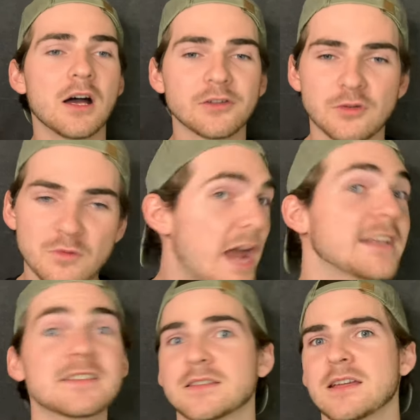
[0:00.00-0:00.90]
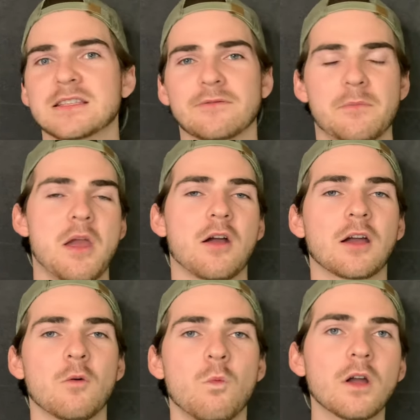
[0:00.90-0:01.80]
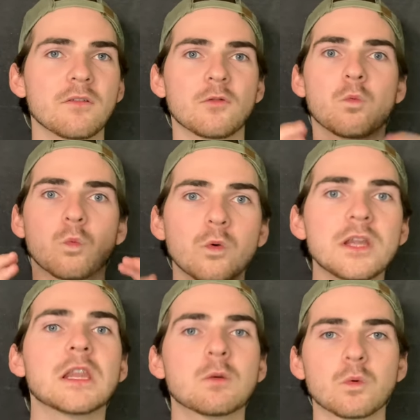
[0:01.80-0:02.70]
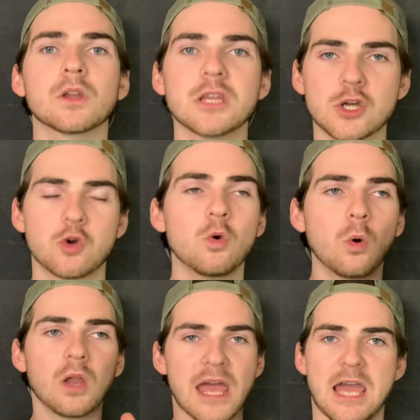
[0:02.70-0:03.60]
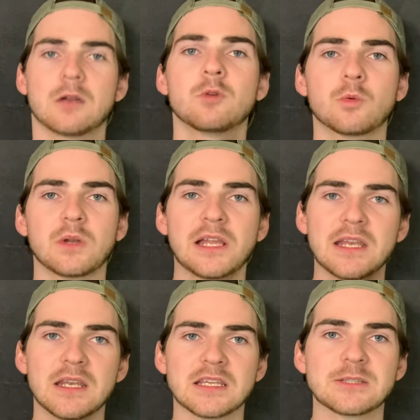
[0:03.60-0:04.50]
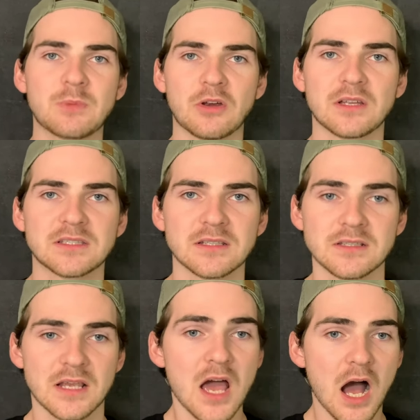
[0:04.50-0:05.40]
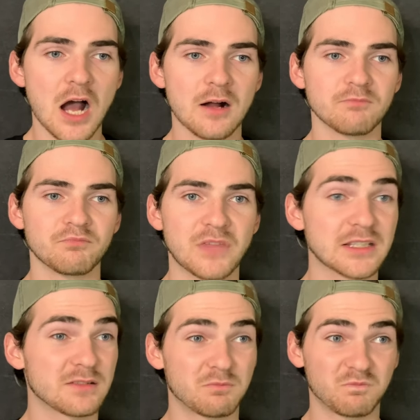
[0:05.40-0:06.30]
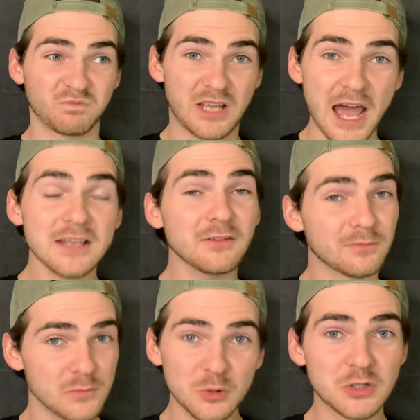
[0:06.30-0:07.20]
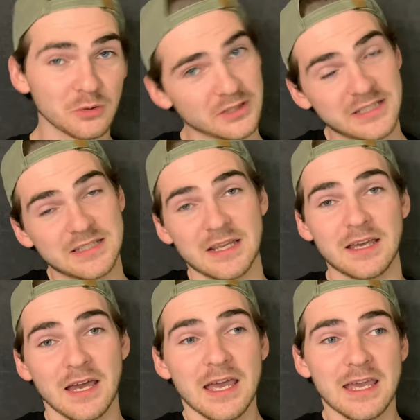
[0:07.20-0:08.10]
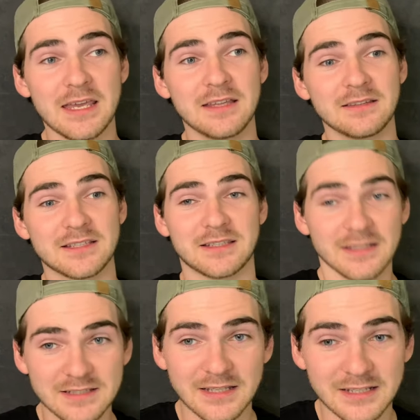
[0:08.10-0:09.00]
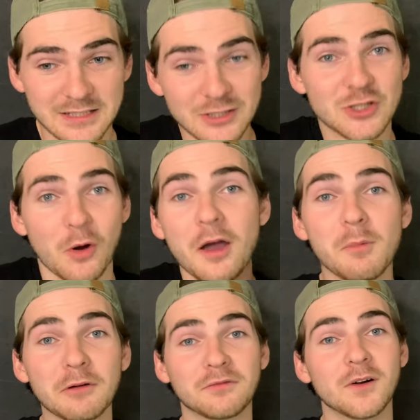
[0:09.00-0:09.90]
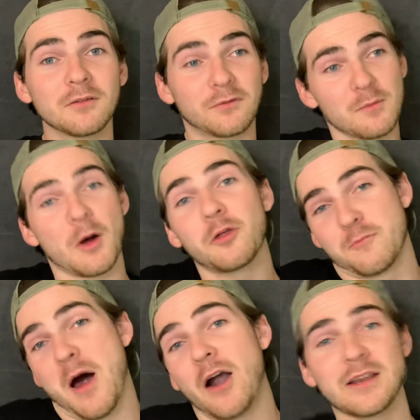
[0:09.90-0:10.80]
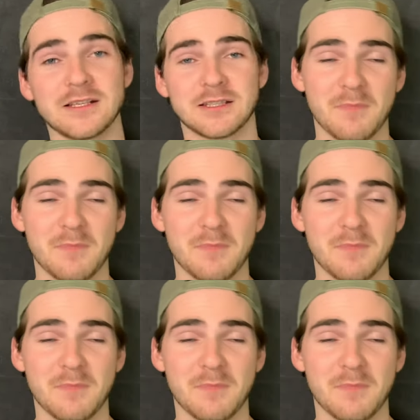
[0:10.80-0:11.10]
United States of America. One of the really, really cool animal-related experiences that's kind of mutualistic in the sense that it's enjoyable for both parties.